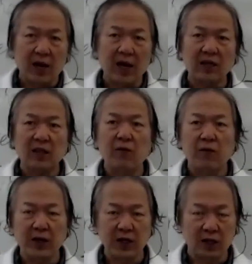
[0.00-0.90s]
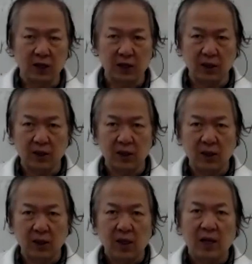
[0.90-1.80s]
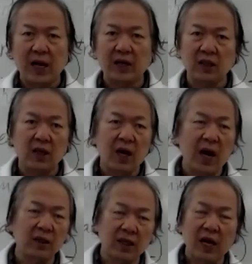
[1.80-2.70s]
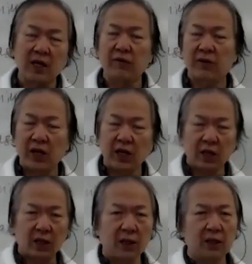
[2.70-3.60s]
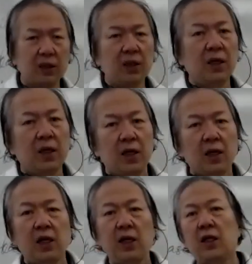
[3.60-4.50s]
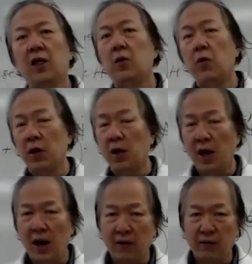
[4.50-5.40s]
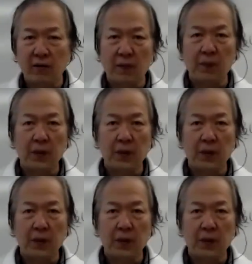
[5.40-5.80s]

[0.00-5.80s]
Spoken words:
like the vinegars, like the other kind of things in the real life.